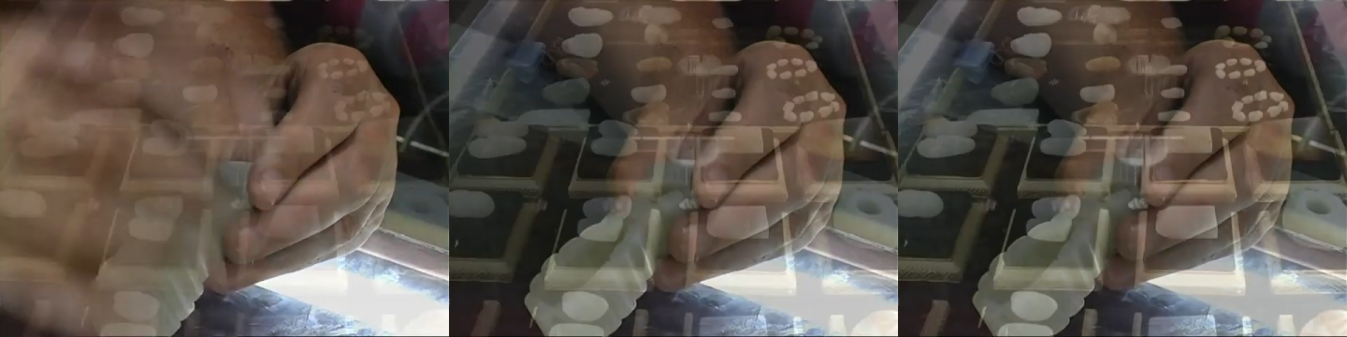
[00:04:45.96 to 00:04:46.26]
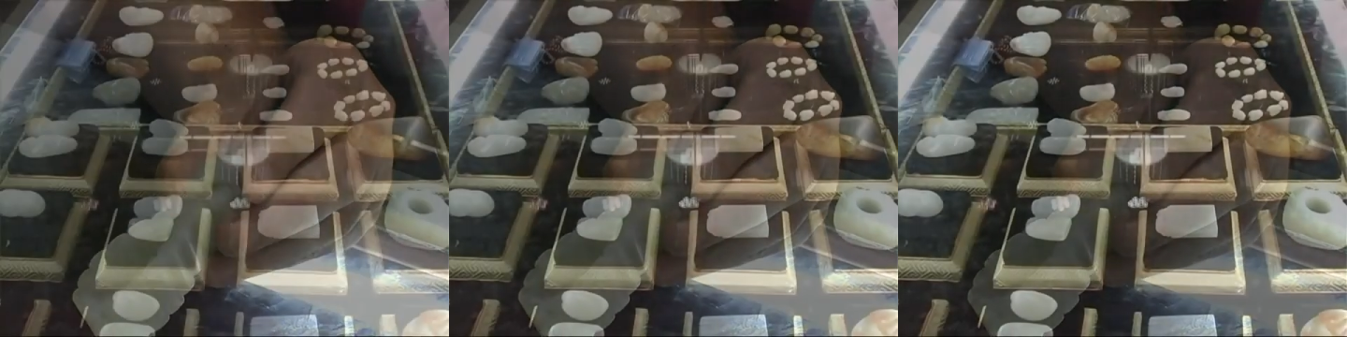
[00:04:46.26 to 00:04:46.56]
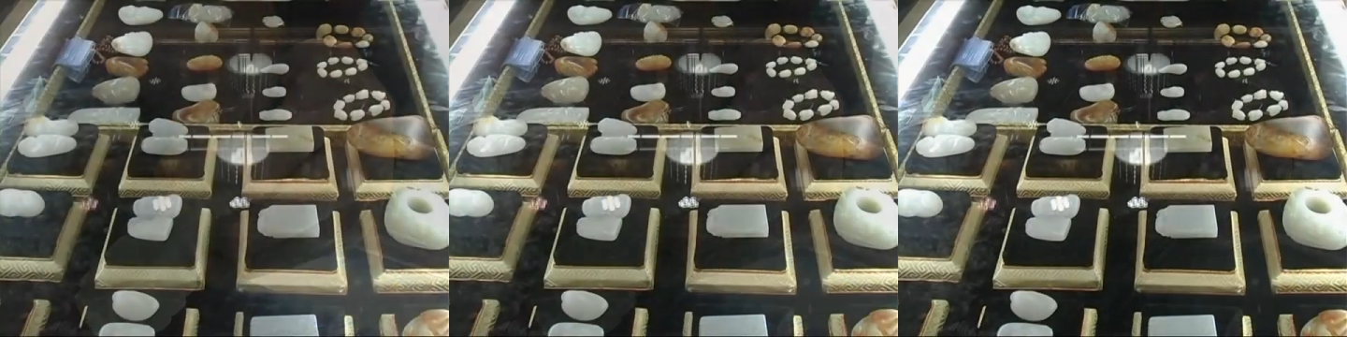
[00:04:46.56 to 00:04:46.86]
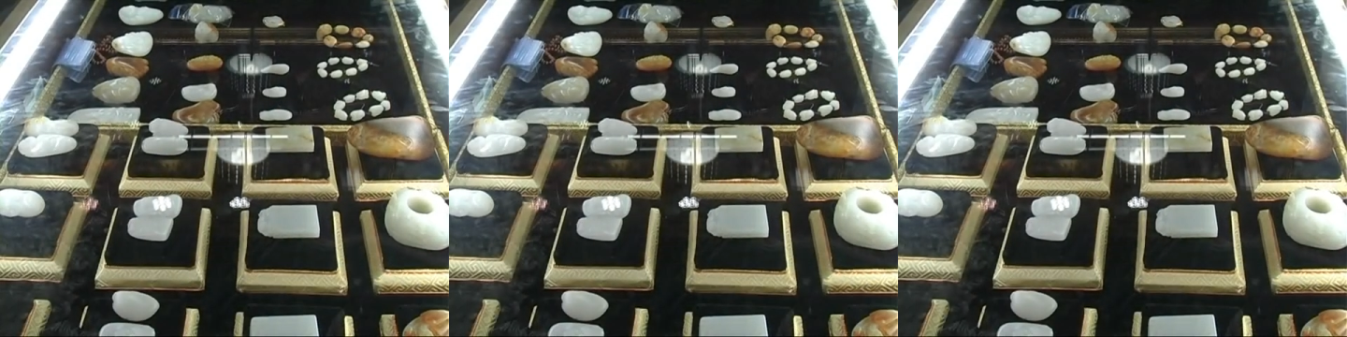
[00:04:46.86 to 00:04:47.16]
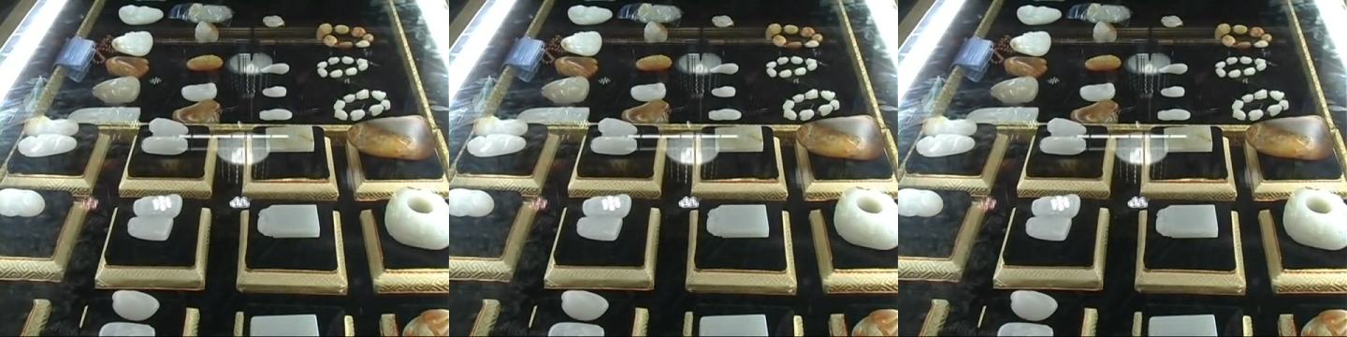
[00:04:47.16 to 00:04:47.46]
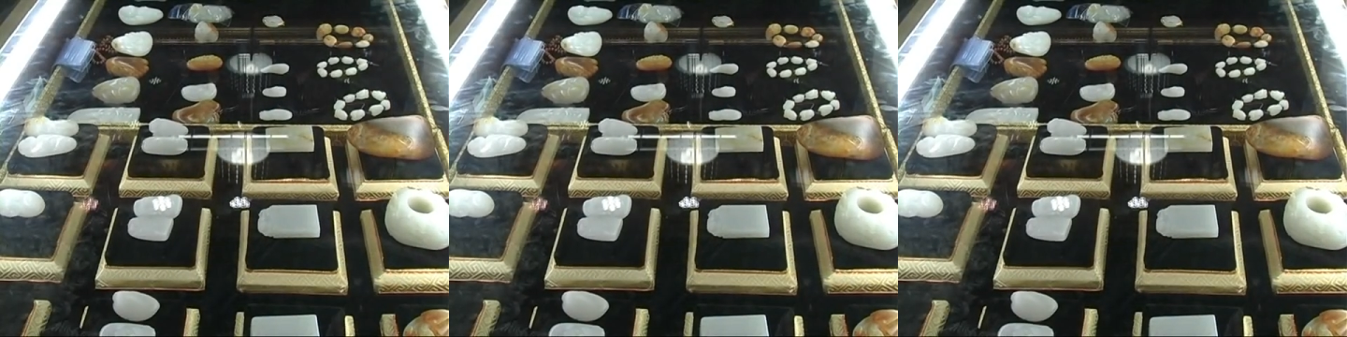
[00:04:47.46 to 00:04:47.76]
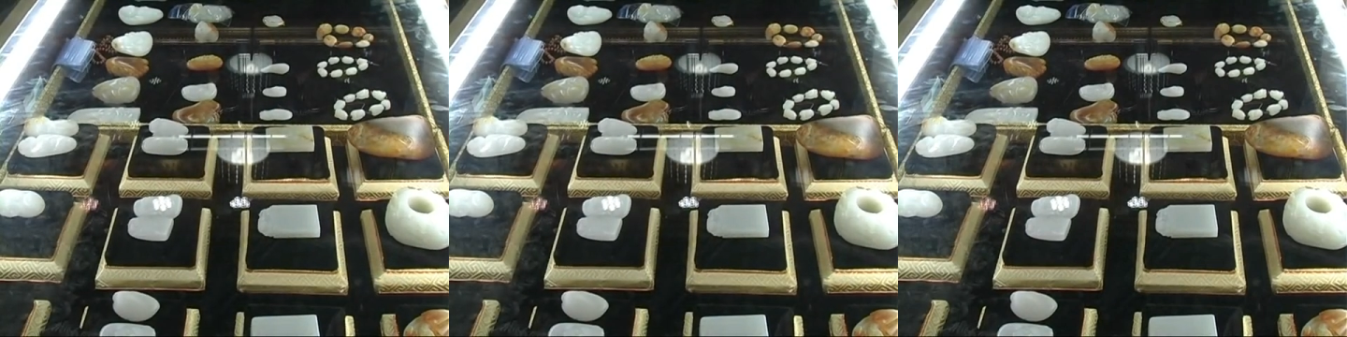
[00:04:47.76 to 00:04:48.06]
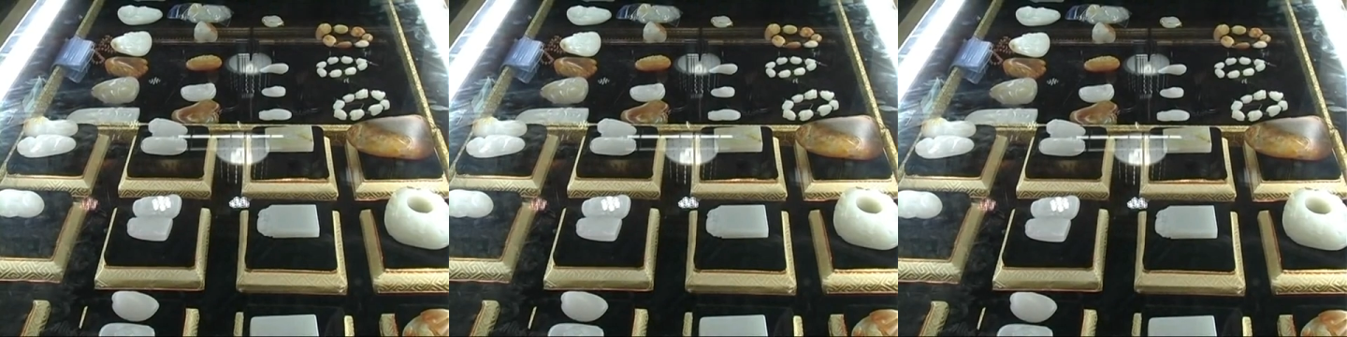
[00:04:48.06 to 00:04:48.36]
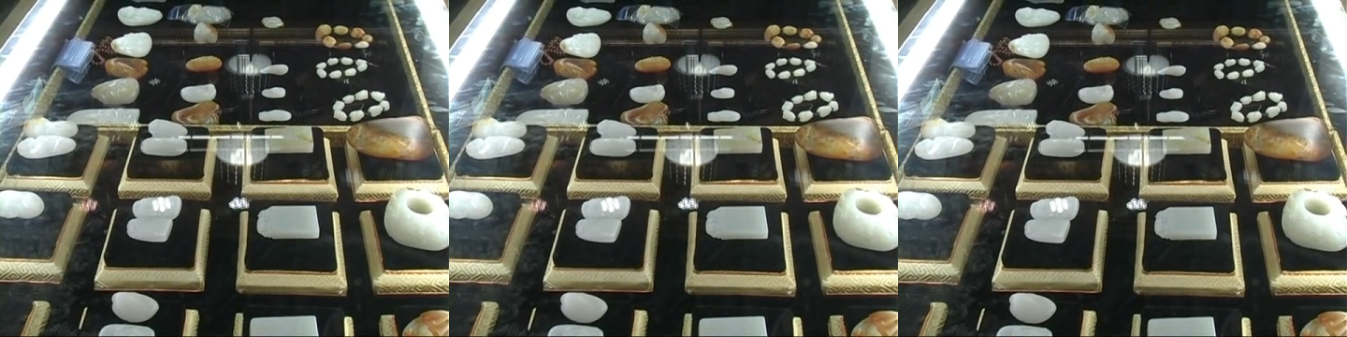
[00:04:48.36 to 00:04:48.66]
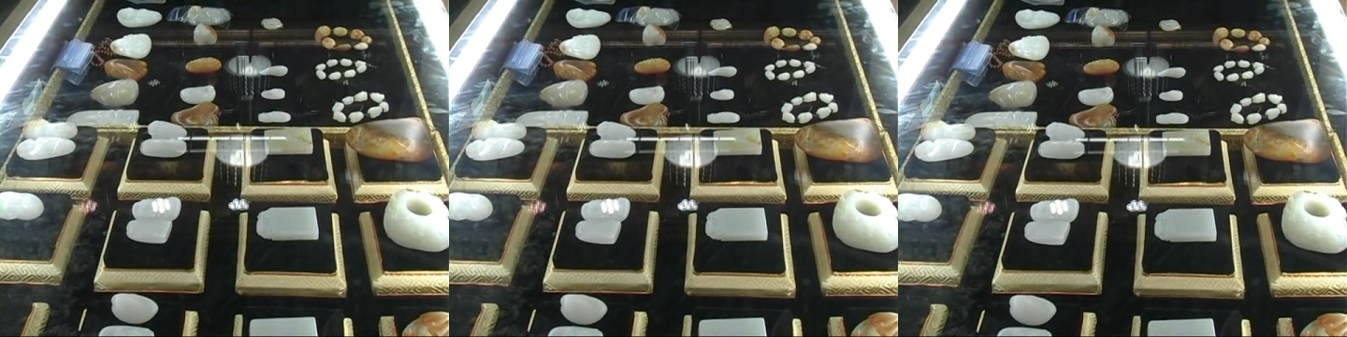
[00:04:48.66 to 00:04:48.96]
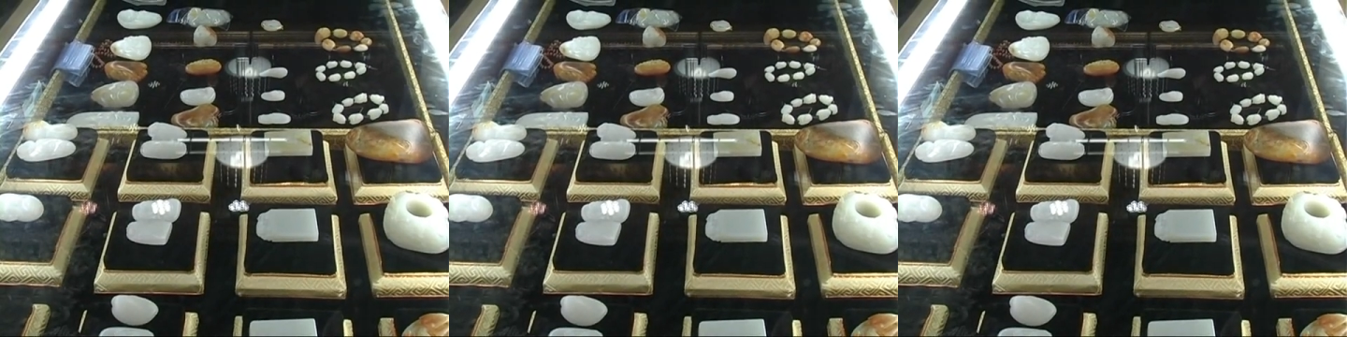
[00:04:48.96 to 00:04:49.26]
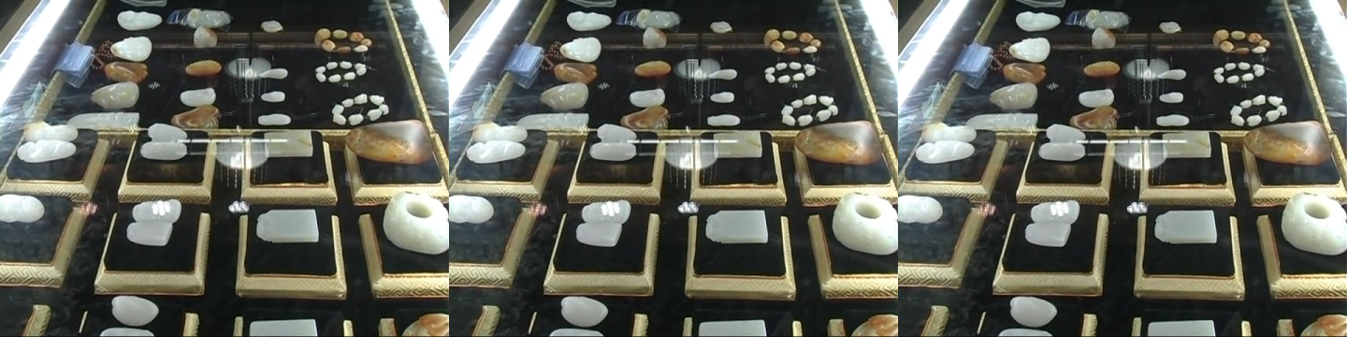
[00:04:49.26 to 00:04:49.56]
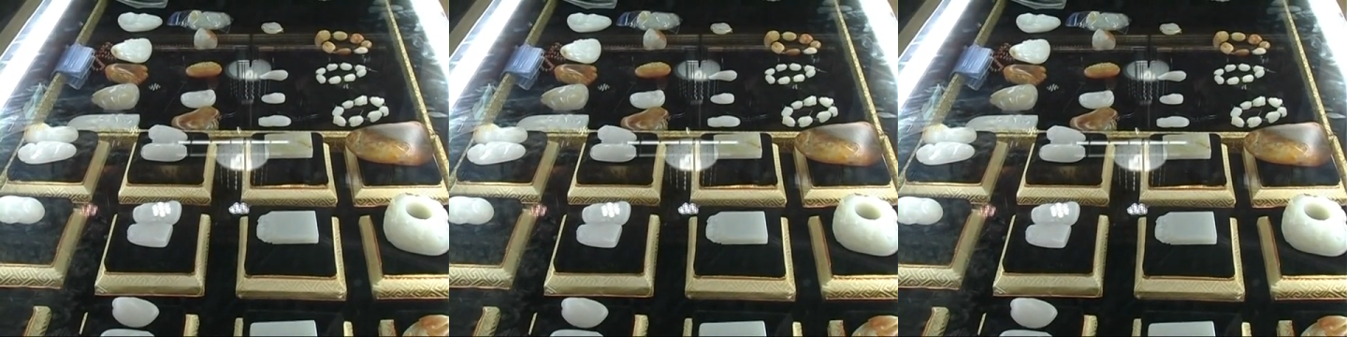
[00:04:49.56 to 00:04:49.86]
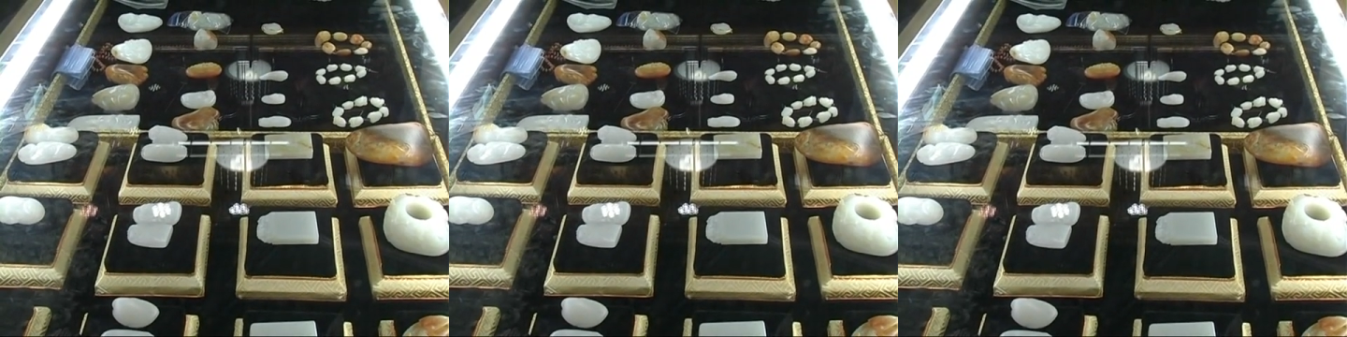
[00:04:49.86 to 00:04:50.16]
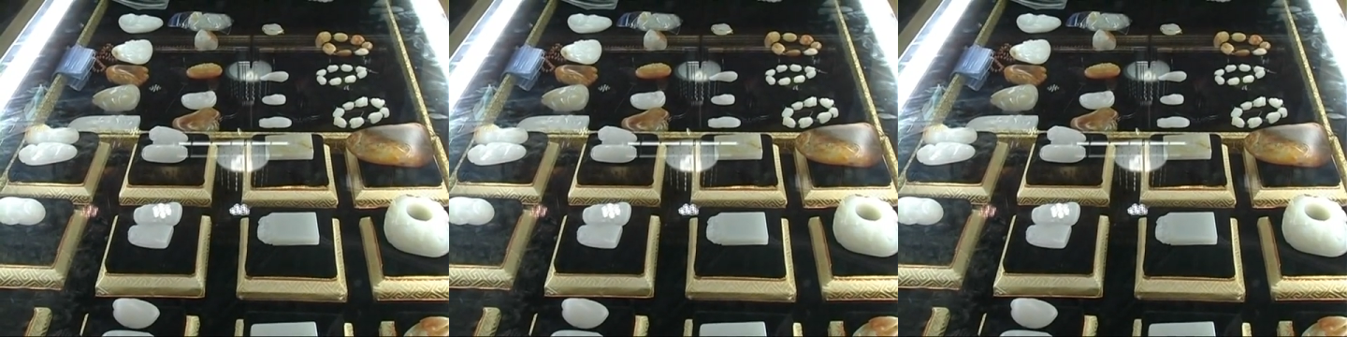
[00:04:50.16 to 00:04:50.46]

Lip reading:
[unreadable: no face in view]